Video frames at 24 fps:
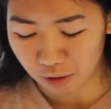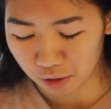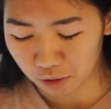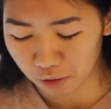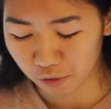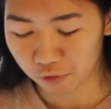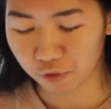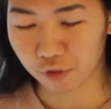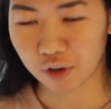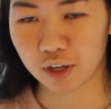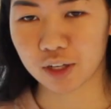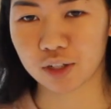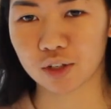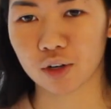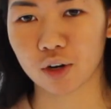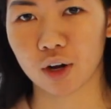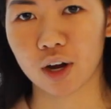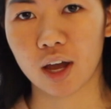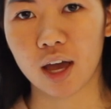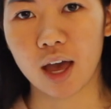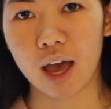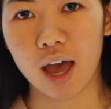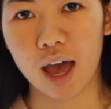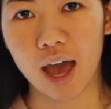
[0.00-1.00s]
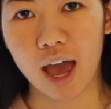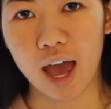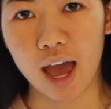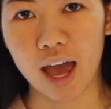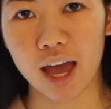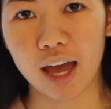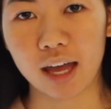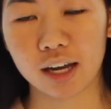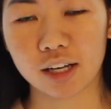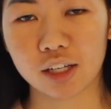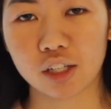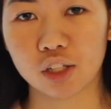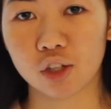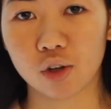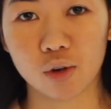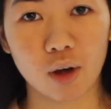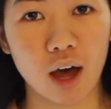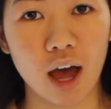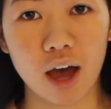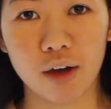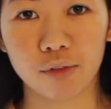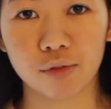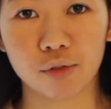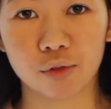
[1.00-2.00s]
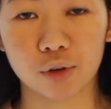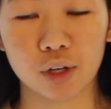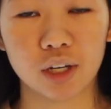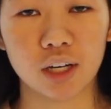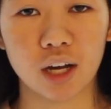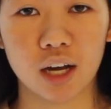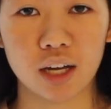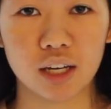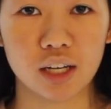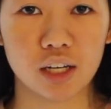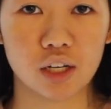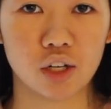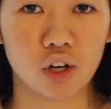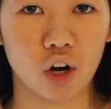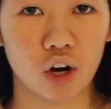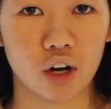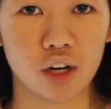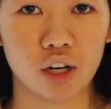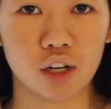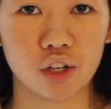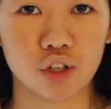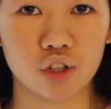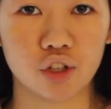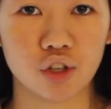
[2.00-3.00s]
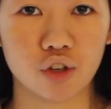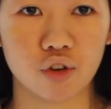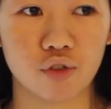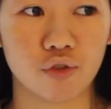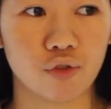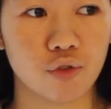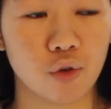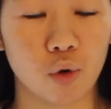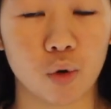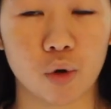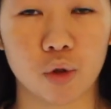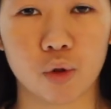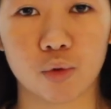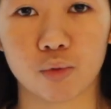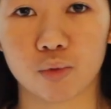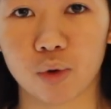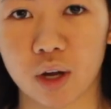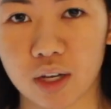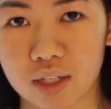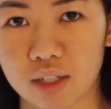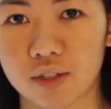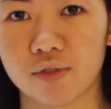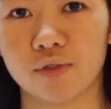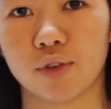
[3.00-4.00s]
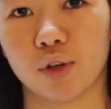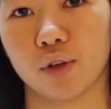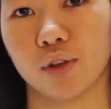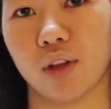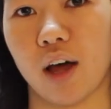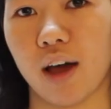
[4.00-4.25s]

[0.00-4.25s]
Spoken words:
it in the freezer, and you'll have green onion garnish for the rest of your